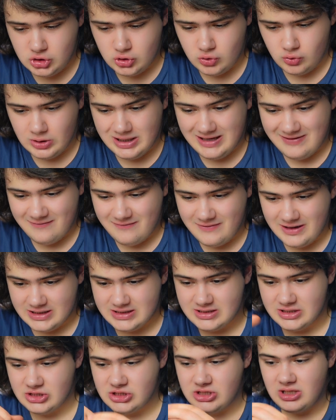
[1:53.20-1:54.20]
to
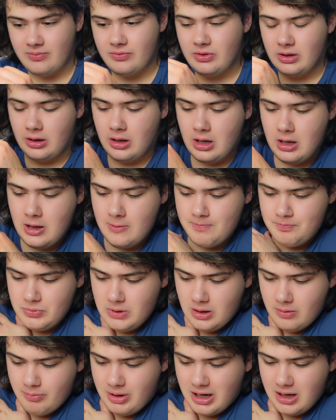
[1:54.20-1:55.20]
invest in something.
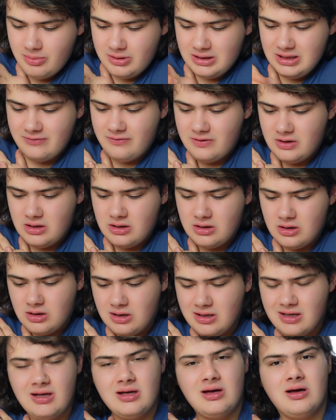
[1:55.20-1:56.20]
But I believe in
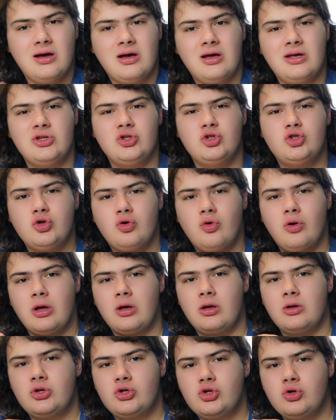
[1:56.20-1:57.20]
uh, uh,
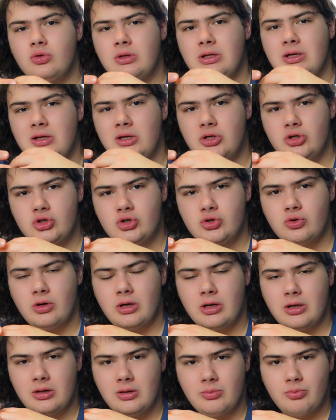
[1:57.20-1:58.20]
enjoying, truly
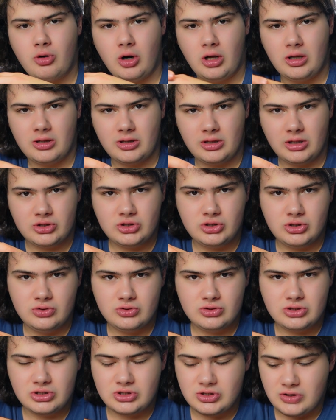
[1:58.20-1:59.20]
enjoying the product that you
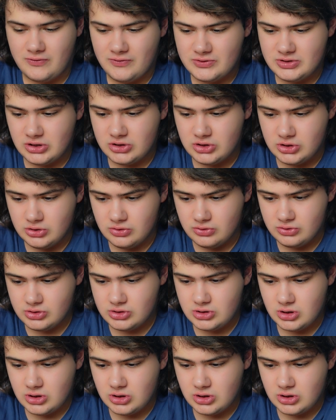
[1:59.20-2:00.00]
use, the service that you use.